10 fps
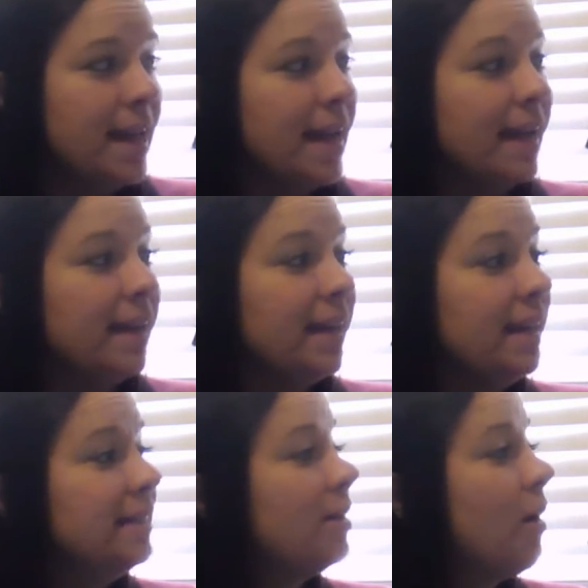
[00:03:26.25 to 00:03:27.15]
And
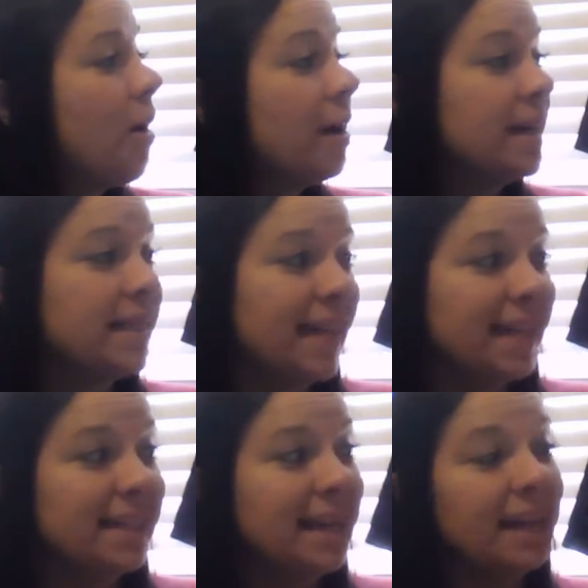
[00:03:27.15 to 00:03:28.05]
he's already saying
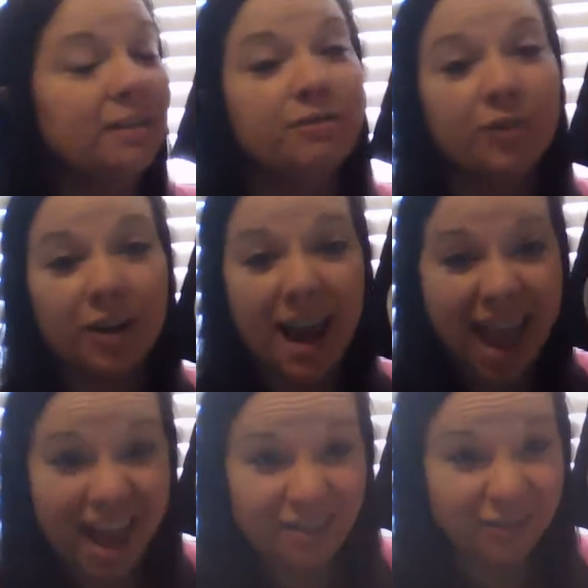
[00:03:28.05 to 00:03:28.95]
it's taking
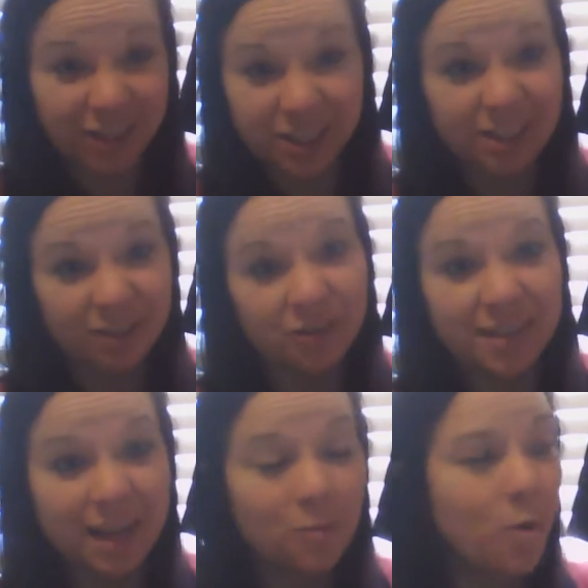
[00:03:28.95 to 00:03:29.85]
forever just on
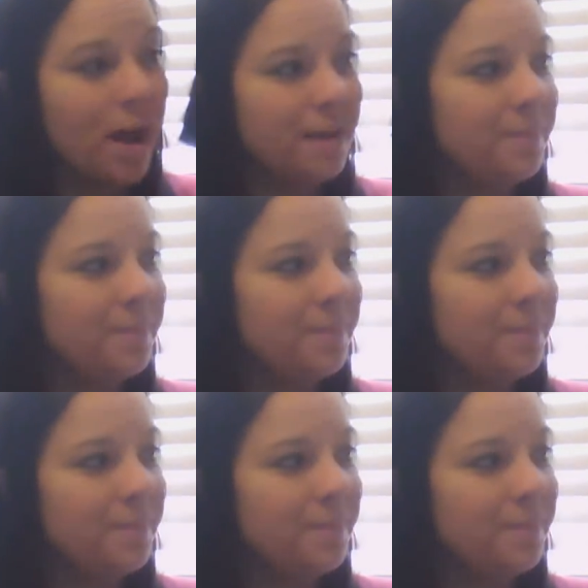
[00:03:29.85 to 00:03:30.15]
day one.